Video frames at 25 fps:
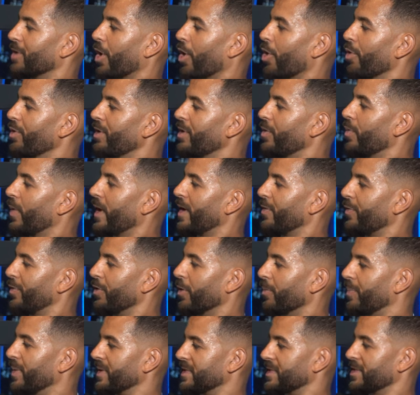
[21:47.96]
the only way for
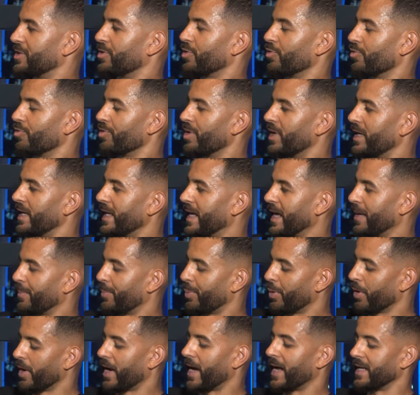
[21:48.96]
your business to really
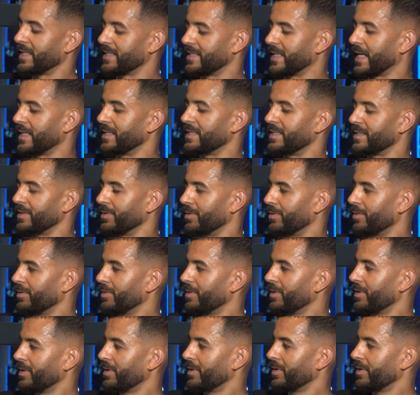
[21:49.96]
get put at a standstill
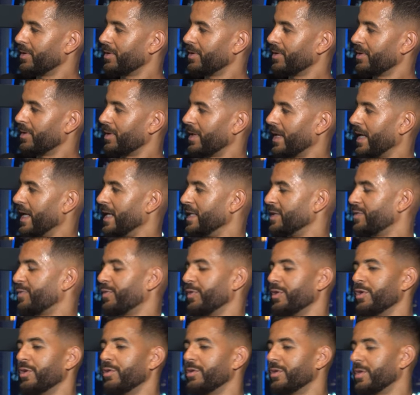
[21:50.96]
is
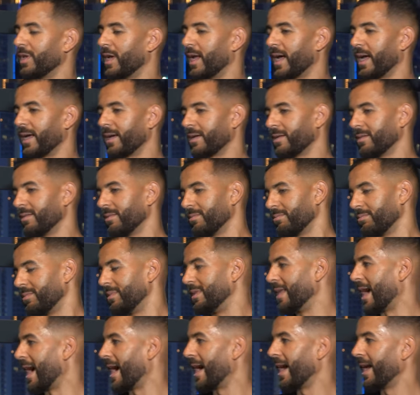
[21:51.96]
for you to like
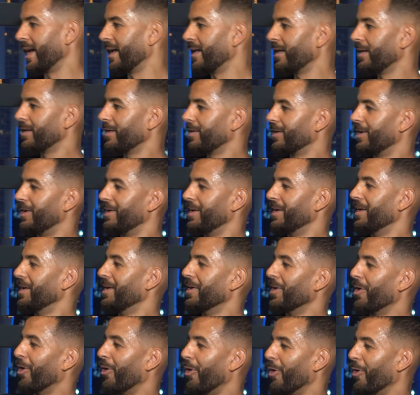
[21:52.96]
die
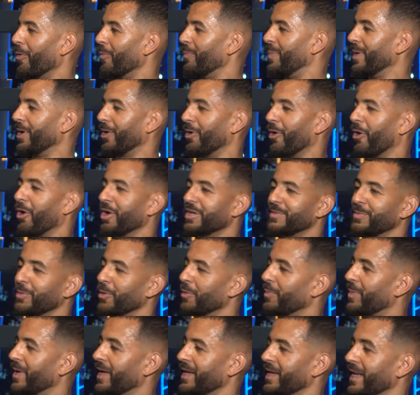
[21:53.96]
or be on a
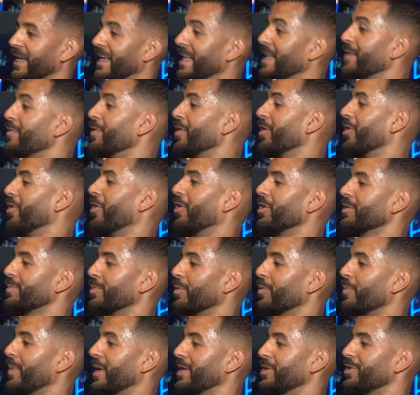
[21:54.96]
hospital bed. And even on a
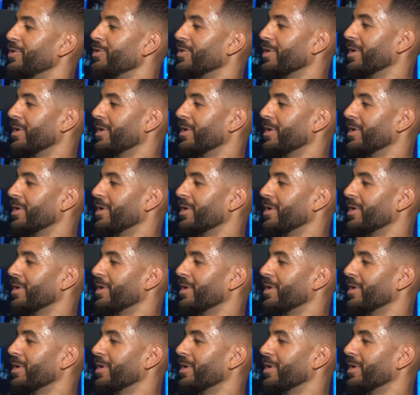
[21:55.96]
hospital bed, you